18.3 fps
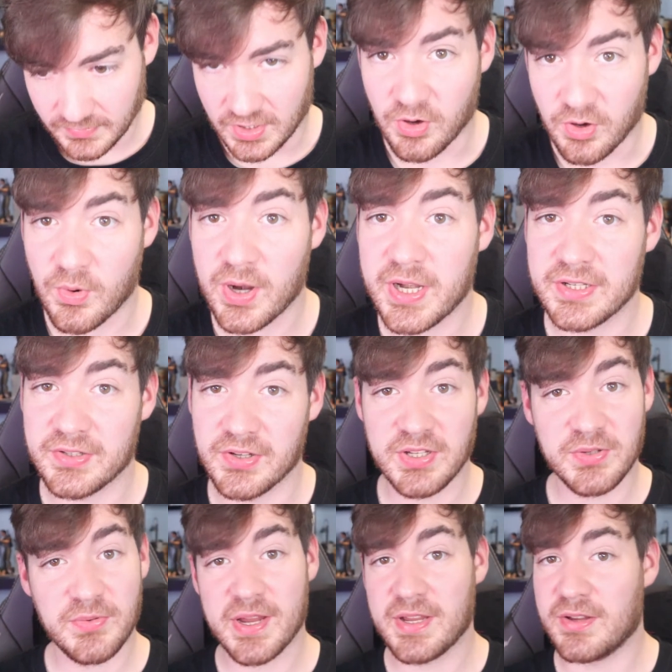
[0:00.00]
And when he
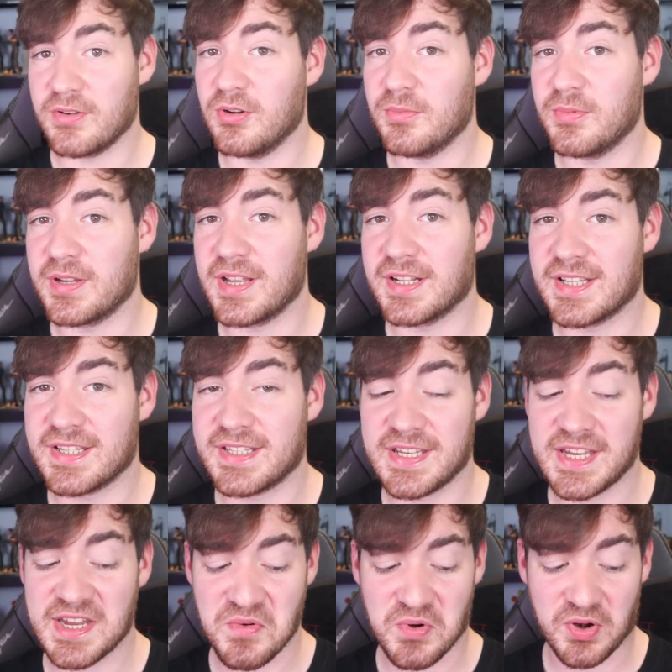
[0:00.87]
does wake up, we get to
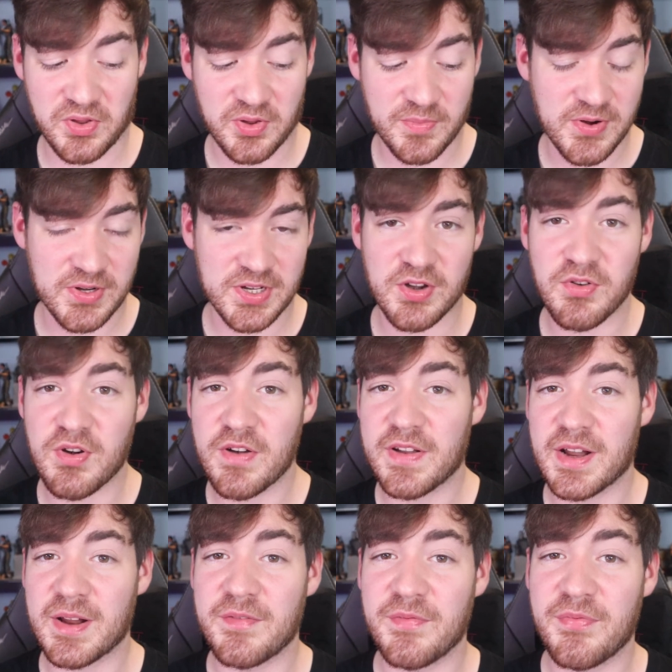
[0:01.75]
see one of the most
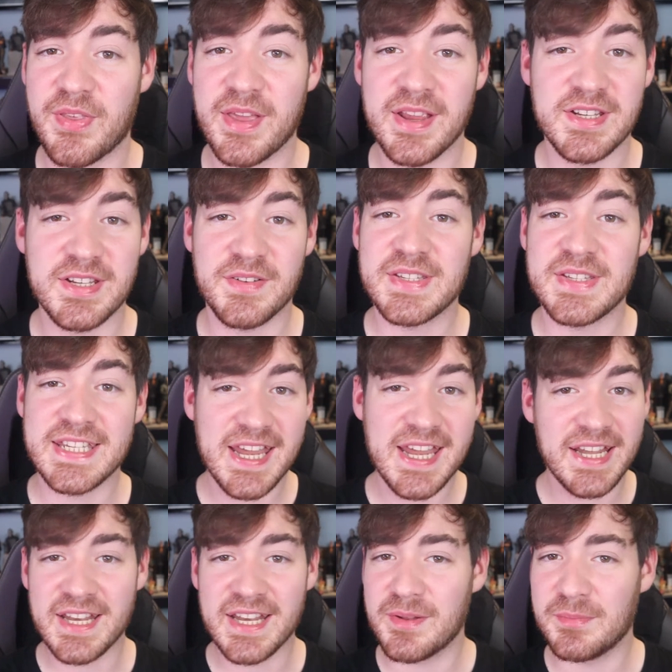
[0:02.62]
horrific things I've
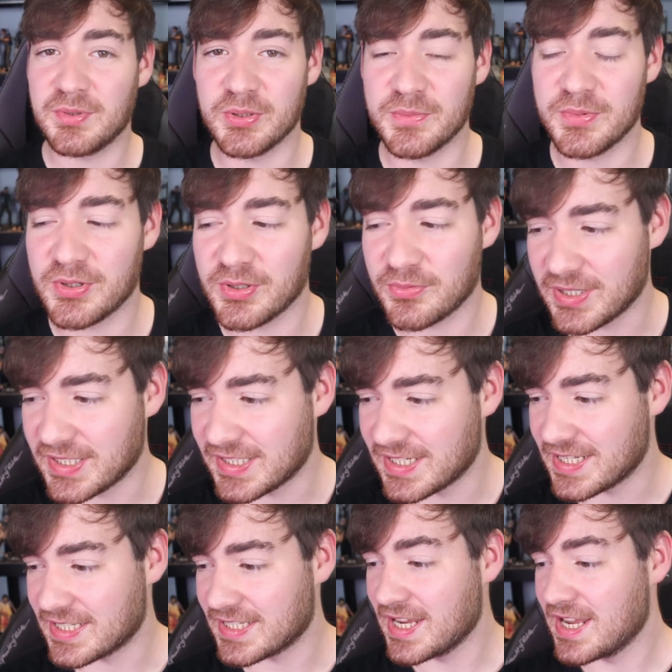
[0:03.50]
seen in the Bloodborne, which
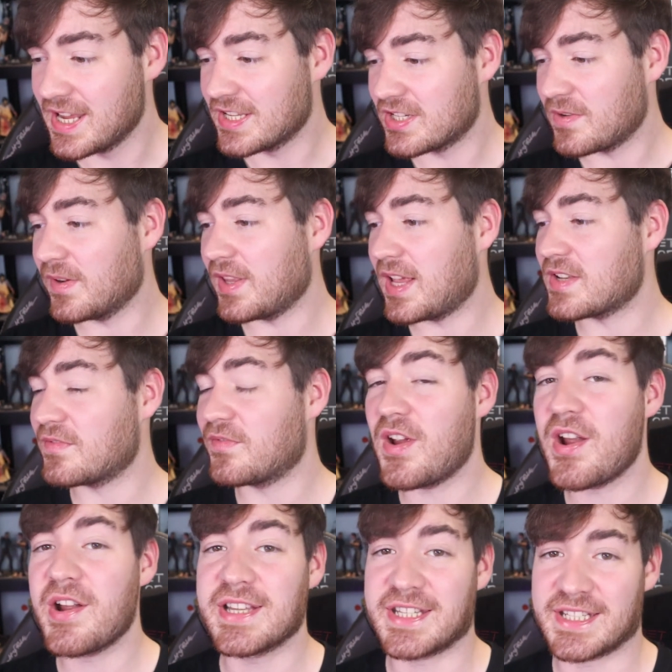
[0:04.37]
is something that is
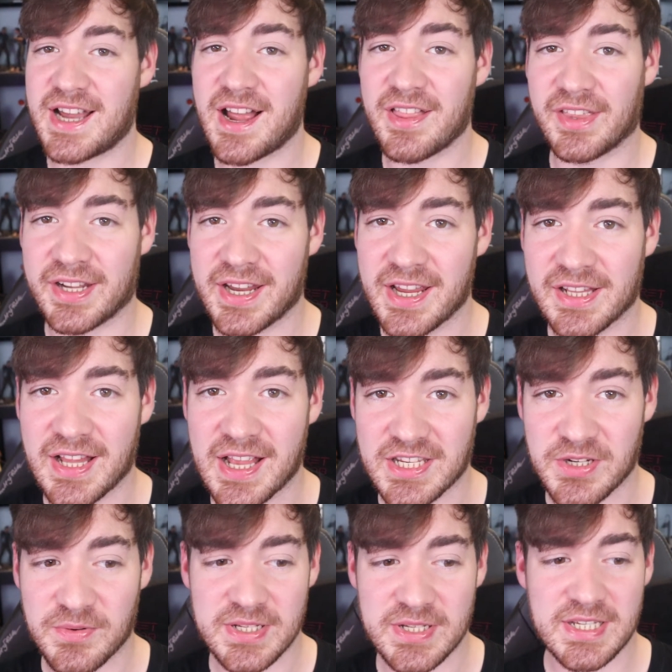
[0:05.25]
very Silent
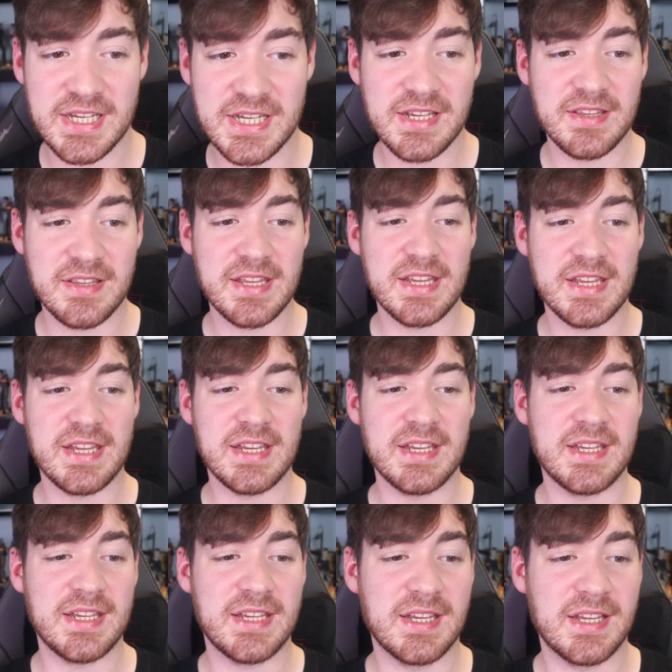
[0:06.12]
Hill-esque. We see
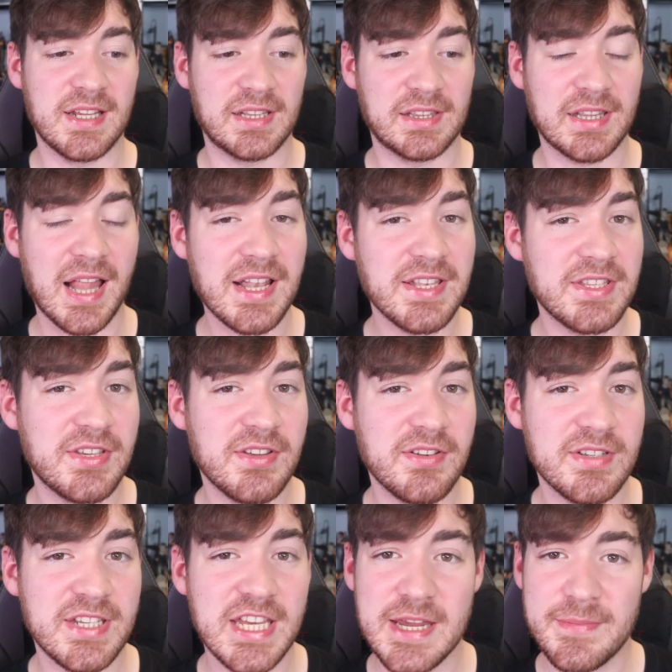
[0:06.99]
the
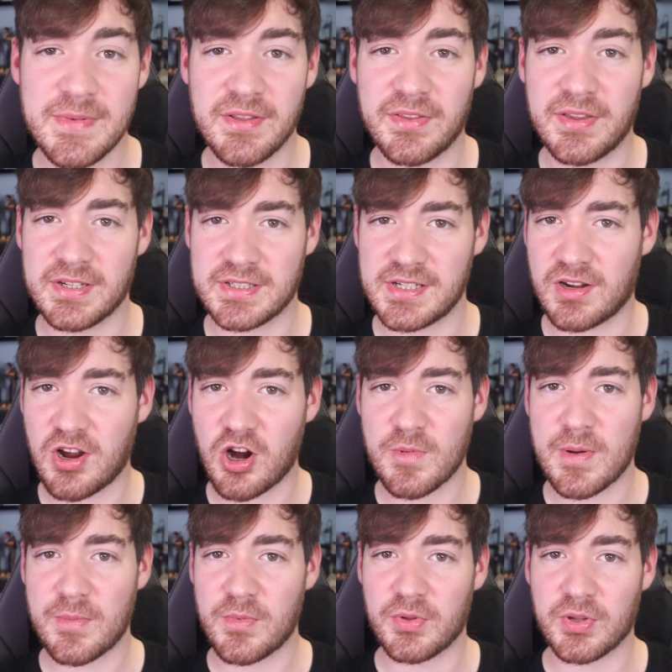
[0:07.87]
lantern demon things, I
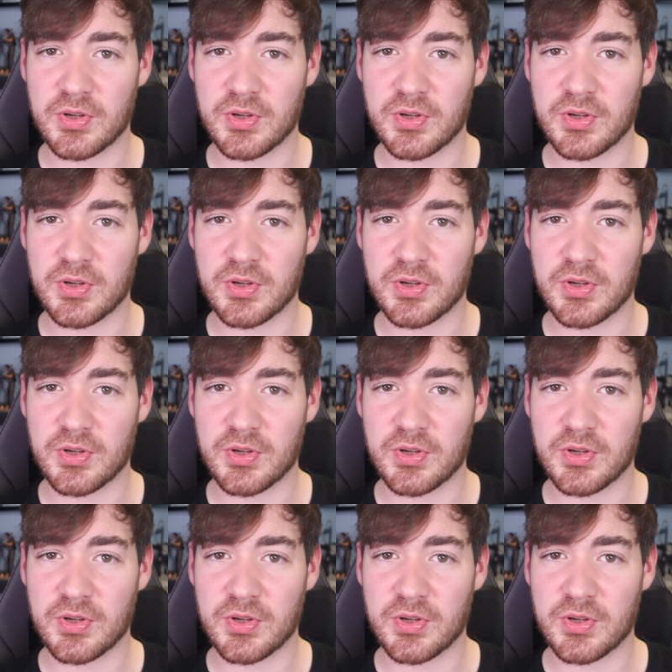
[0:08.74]
can't remember what